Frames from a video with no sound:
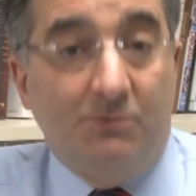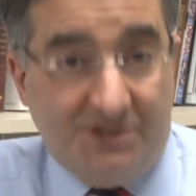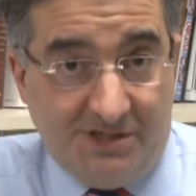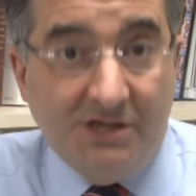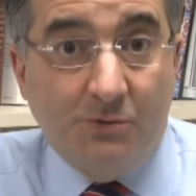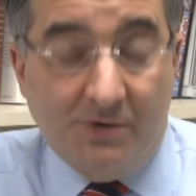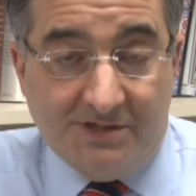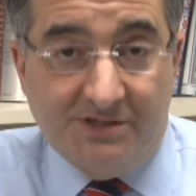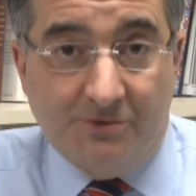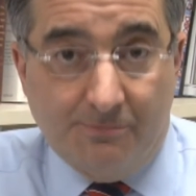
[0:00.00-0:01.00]
was
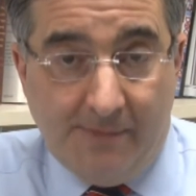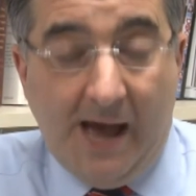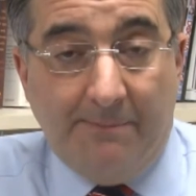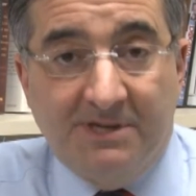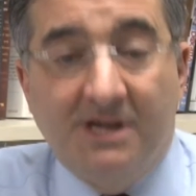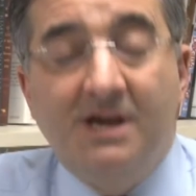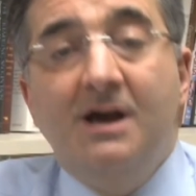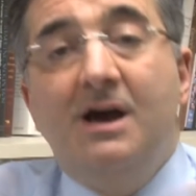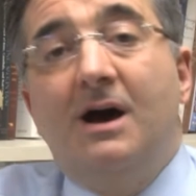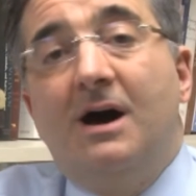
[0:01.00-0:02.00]
sequenced or mapped.
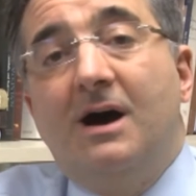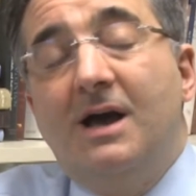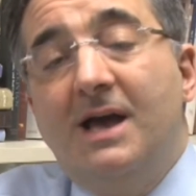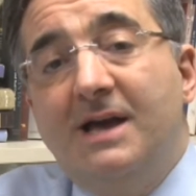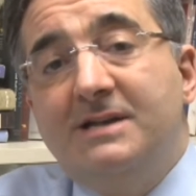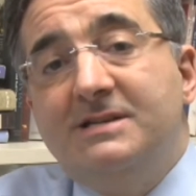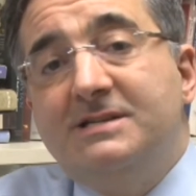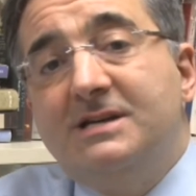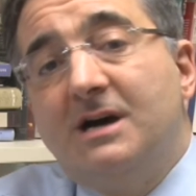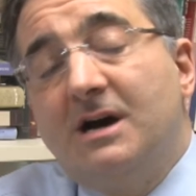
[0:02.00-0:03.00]
Uh,
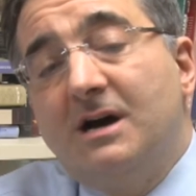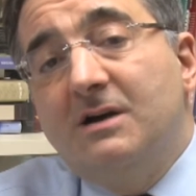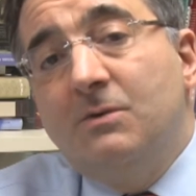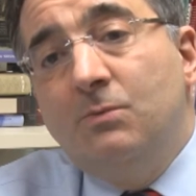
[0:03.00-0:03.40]
and uh,